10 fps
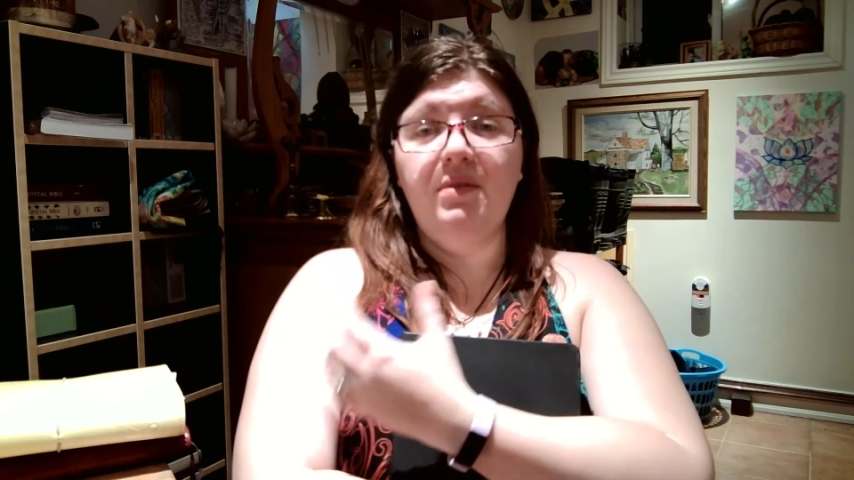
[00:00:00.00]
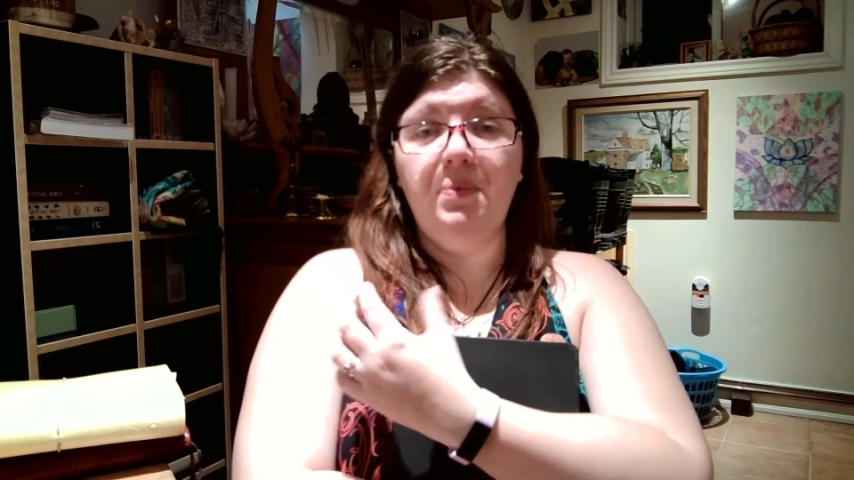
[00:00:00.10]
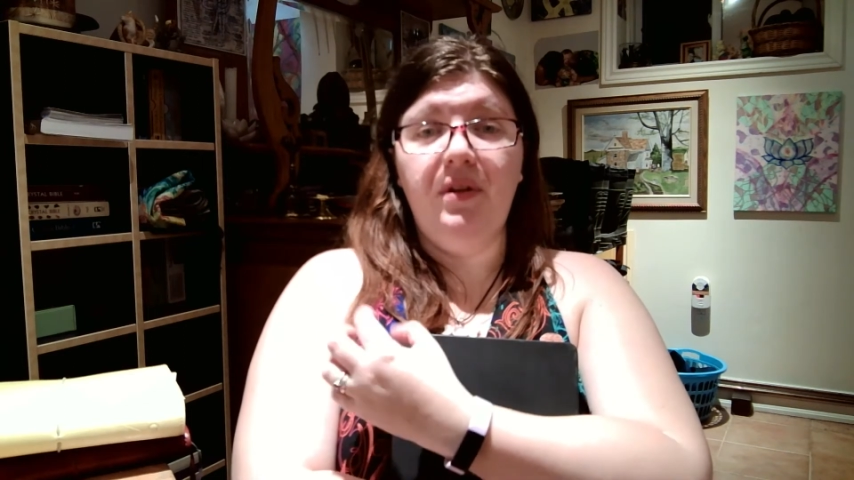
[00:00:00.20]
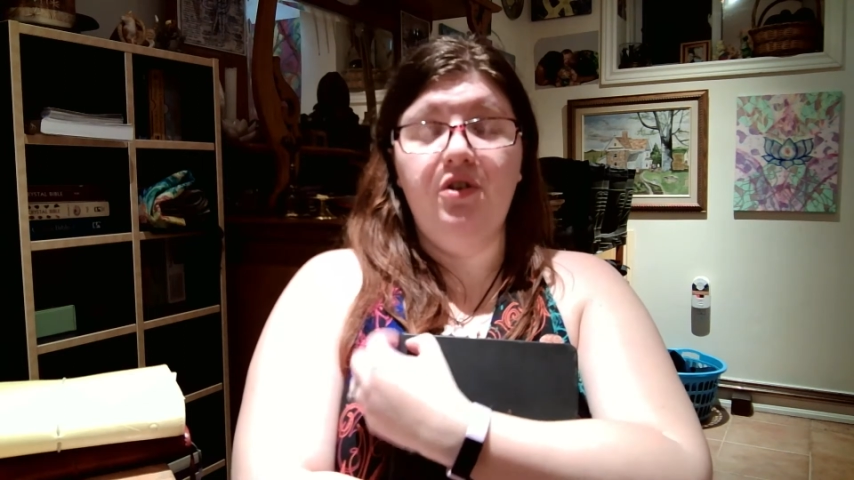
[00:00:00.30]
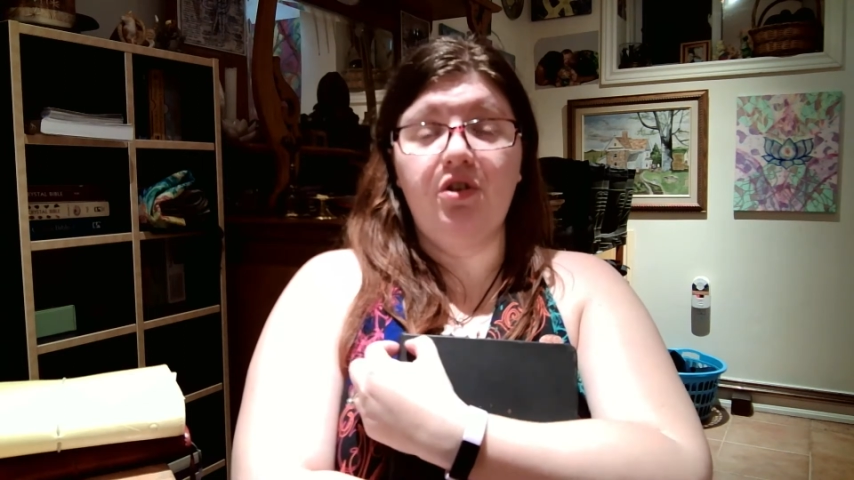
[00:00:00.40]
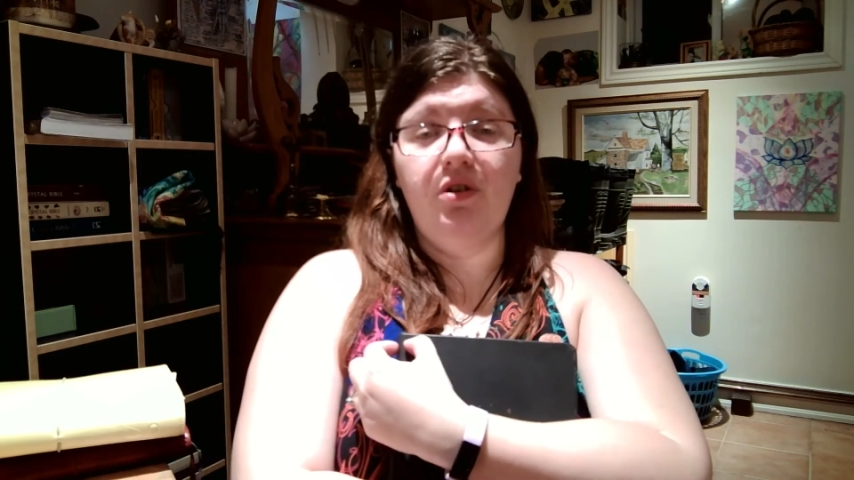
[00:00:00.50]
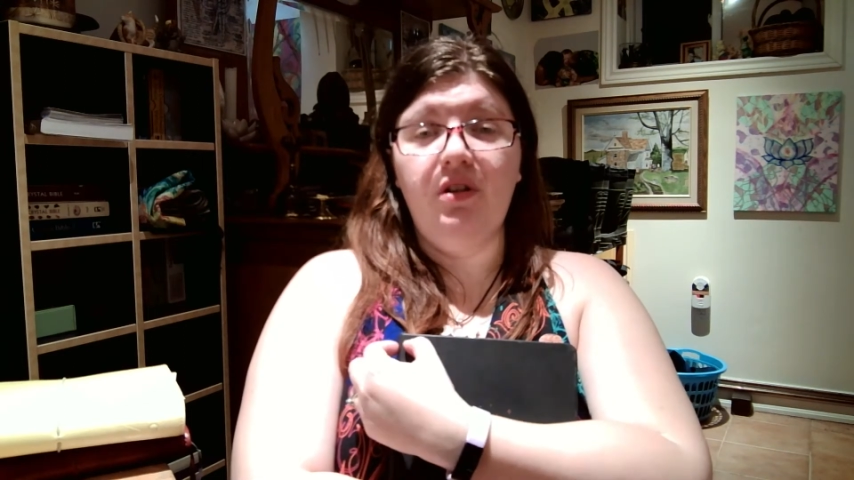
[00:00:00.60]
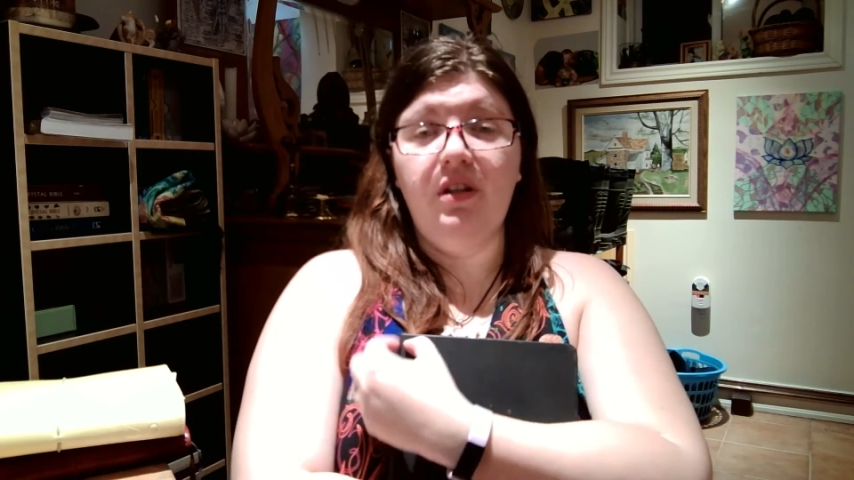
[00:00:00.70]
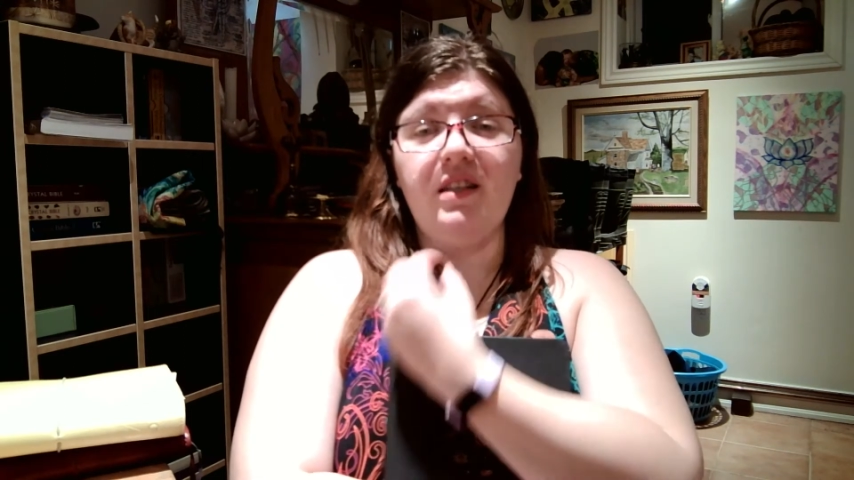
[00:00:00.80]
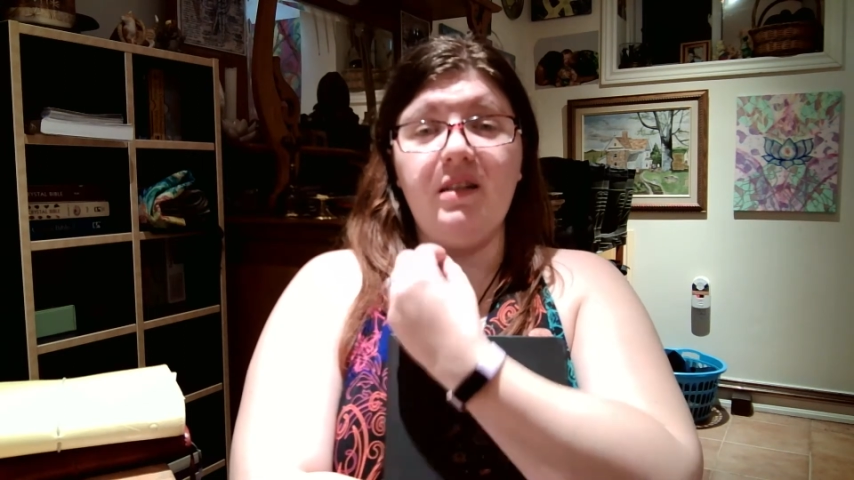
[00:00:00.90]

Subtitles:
with journaling,